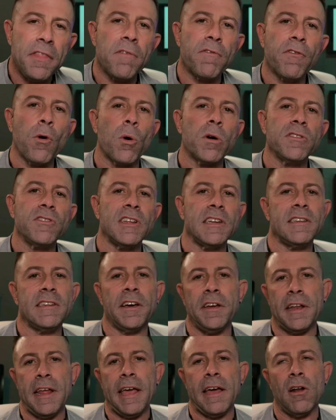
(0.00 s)
of course, they tell
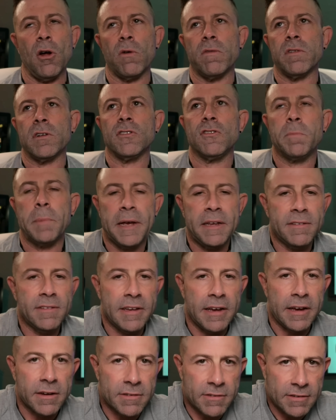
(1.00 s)
you to head over to
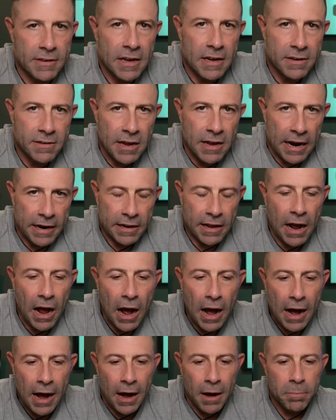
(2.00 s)

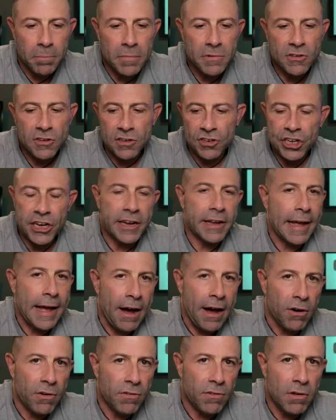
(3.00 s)
spacex.com to check
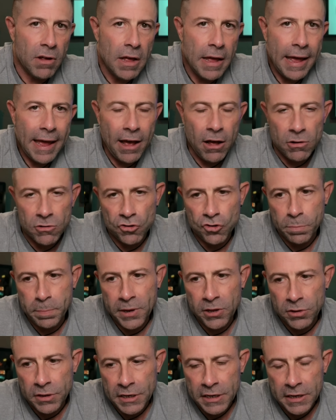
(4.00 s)
out
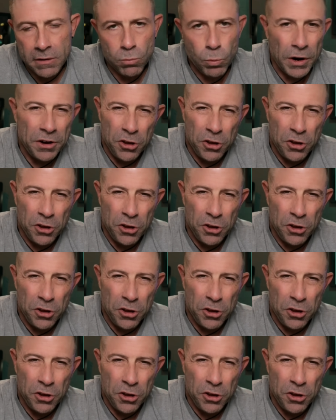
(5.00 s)
eligibility, where